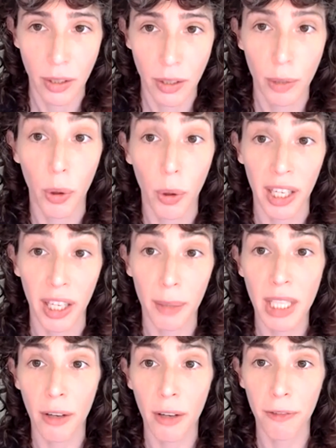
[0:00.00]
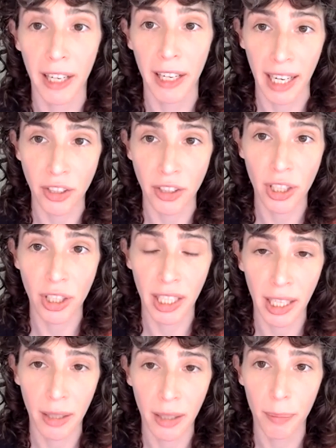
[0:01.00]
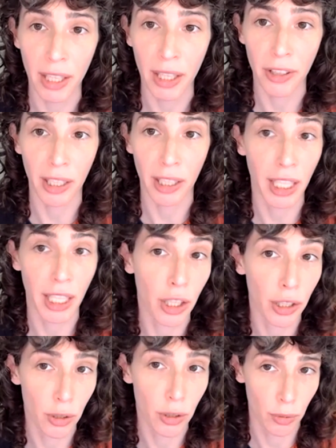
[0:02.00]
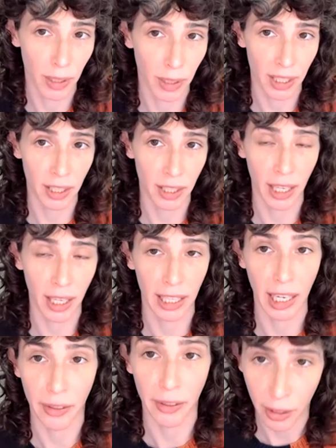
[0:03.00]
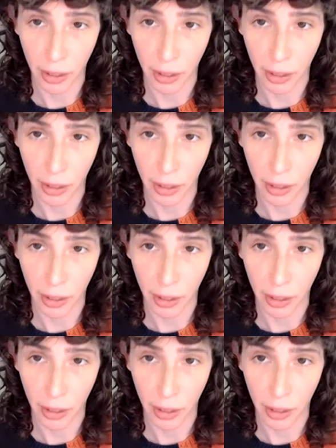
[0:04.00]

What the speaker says: support himself financially better than he could with any other